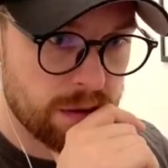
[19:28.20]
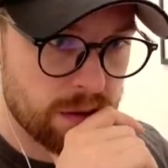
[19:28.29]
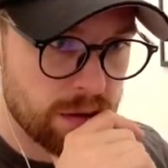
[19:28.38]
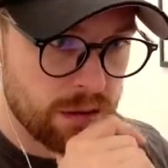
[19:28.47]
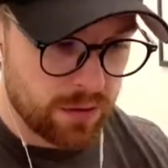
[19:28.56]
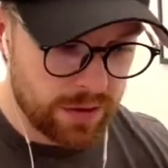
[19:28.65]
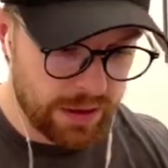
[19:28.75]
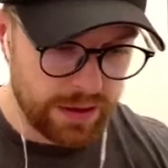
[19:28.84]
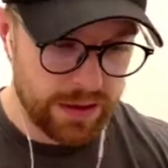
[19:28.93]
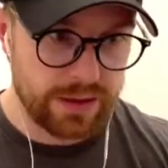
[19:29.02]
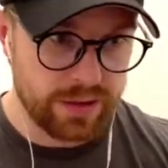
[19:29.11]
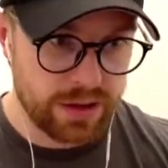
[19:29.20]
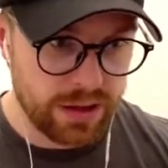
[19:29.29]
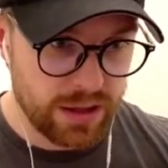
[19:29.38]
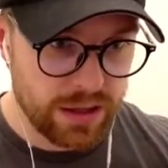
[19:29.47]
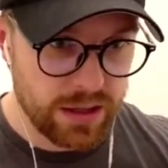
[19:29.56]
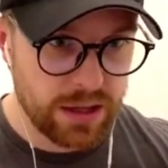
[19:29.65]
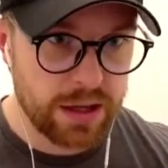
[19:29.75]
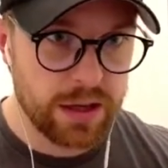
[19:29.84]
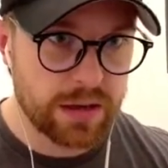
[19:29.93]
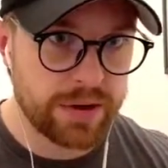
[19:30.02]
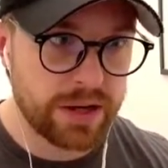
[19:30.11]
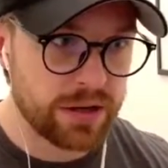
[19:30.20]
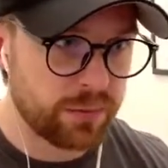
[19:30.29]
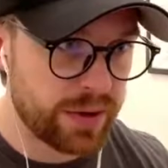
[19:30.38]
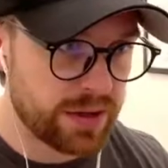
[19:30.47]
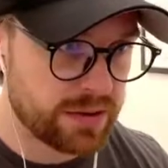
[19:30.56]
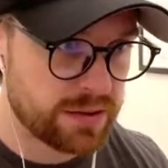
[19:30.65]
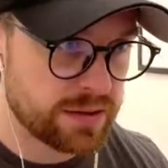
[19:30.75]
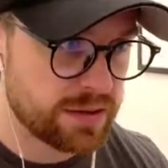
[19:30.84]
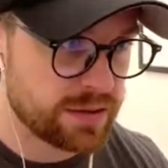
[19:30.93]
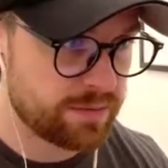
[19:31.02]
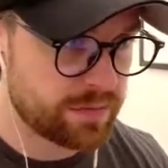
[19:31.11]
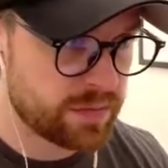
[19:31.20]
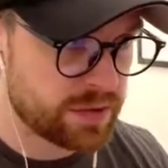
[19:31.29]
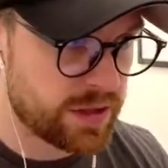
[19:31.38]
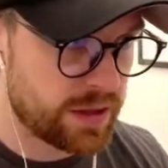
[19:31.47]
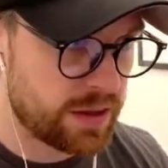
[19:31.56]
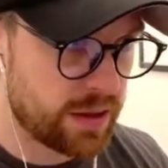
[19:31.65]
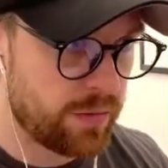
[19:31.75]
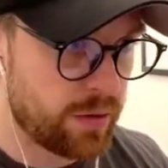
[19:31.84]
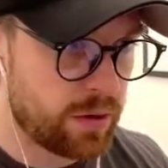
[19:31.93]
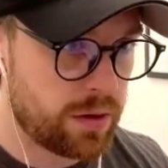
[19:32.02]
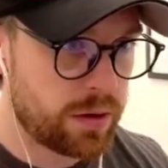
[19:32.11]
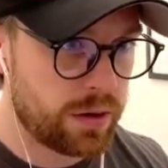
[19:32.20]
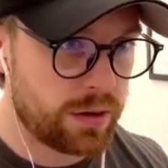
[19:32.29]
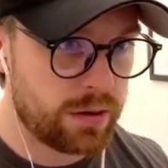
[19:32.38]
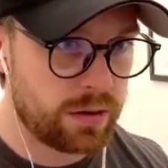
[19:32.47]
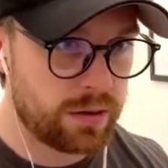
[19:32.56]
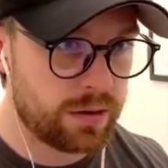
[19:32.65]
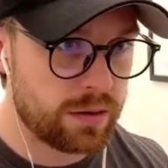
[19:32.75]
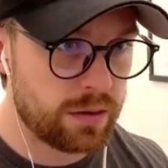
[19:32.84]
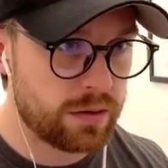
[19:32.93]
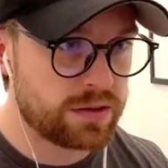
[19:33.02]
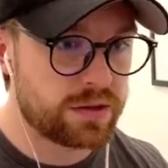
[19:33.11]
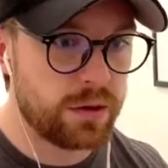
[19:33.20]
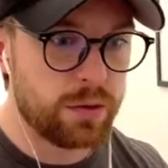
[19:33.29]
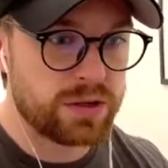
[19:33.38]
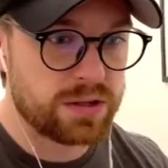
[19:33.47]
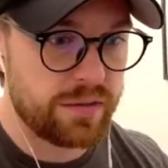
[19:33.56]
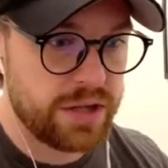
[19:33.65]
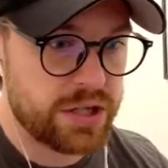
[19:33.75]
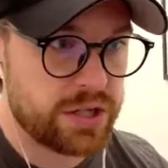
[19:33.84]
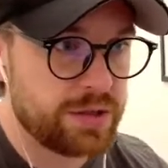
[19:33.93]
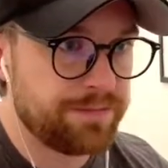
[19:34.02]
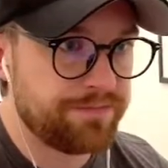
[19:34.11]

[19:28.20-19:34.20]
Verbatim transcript: Okay, I have a lot of idle peasants. Set them on stone excavation.